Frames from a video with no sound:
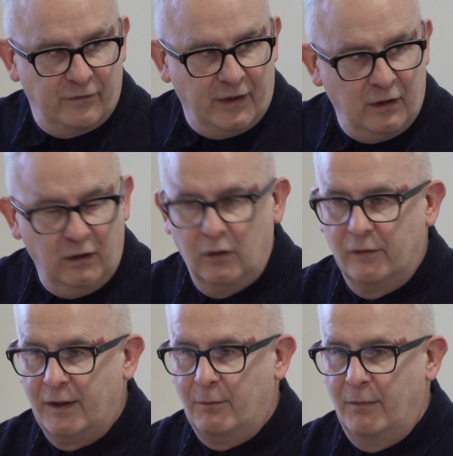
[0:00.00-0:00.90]

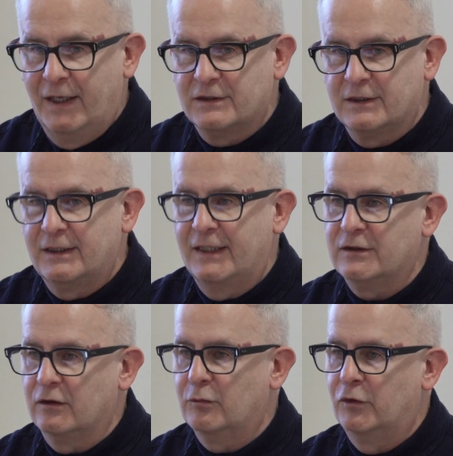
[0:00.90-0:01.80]
It makes
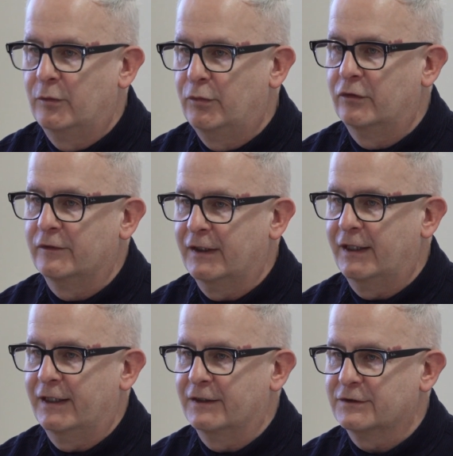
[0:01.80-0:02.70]
data look more important than
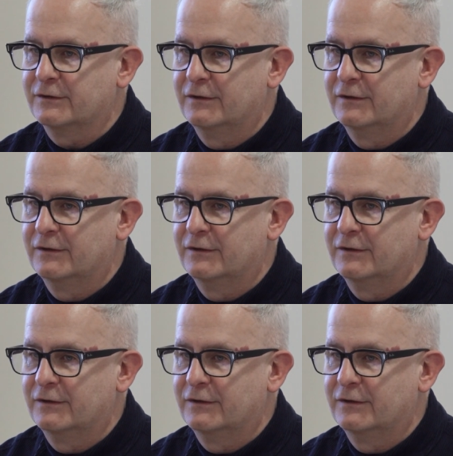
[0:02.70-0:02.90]
it is.